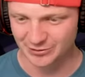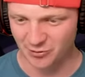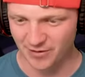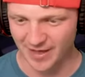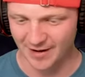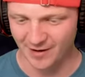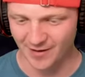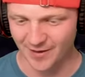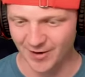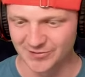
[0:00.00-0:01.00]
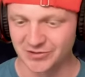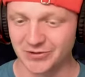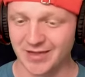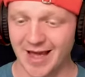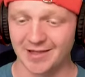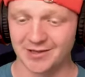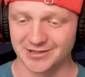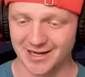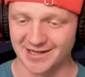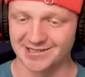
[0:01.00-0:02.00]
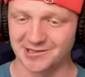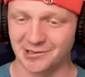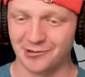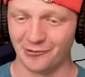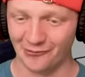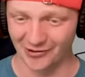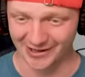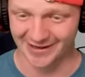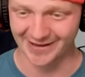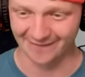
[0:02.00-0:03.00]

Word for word: throw that on there. Dude, that looks actually really,